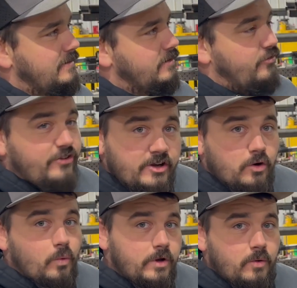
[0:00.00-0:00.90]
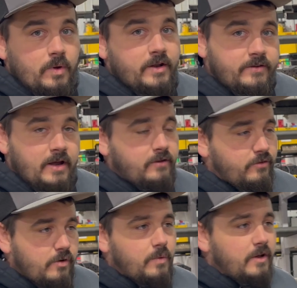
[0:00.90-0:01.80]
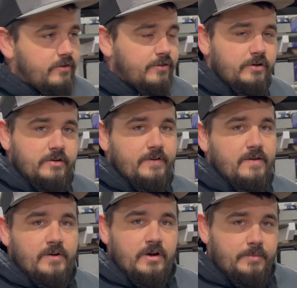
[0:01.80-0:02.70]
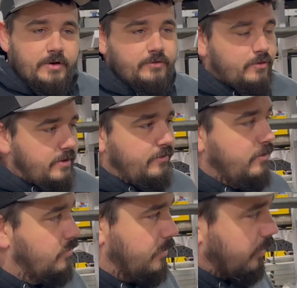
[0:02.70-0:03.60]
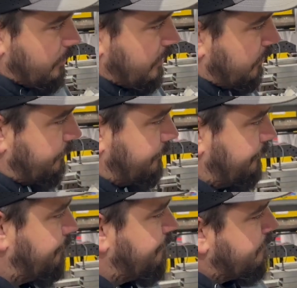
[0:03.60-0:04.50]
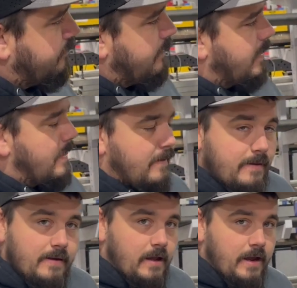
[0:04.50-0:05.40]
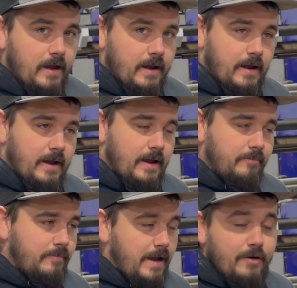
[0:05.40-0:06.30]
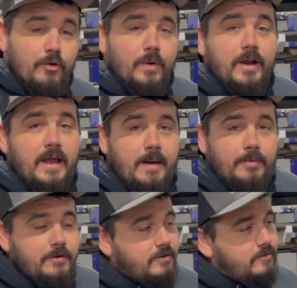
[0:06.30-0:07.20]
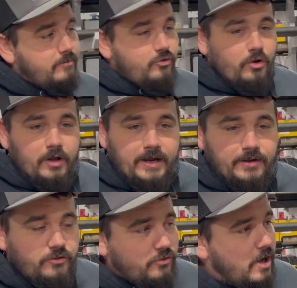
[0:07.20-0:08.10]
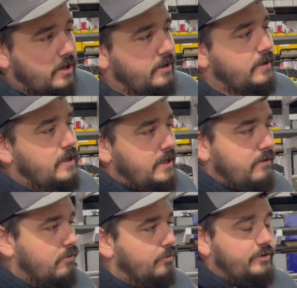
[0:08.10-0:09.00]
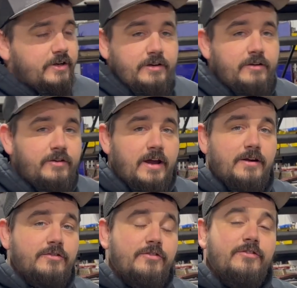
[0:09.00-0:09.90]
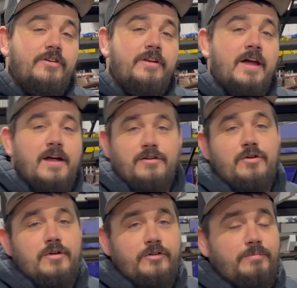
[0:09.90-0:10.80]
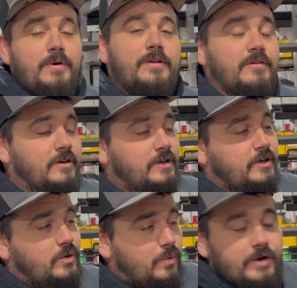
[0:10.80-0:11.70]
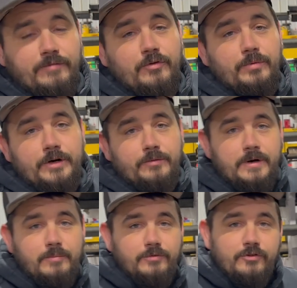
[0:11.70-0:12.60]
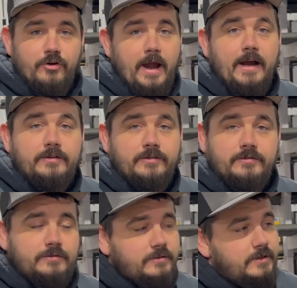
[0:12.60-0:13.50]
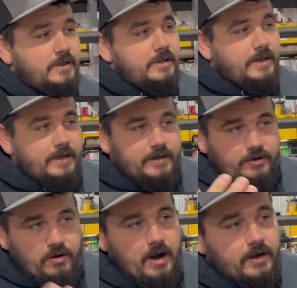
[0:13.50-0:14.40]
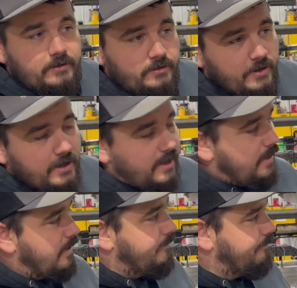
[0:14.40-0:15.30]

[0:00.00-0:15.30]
single wheel 1 ton. So it was a 3500, but it was only a single rear wheel. I don't know when it happened. Joel had the truck. He rotated the tires, did not notice, but one of the rear rims cracked, and it cracked the